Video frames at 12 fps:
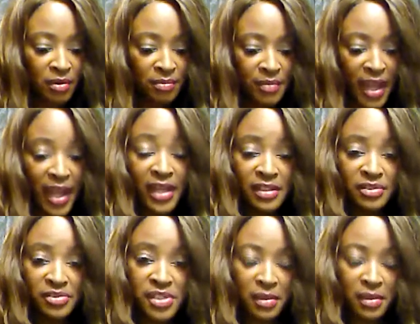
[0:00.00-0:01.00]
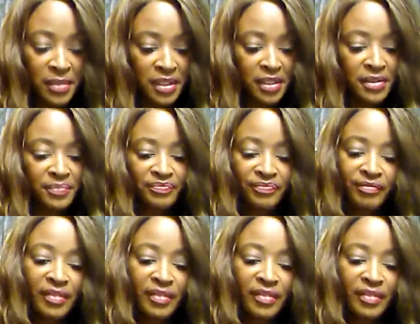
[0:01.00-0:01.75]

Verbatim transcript: uh, add a little something here.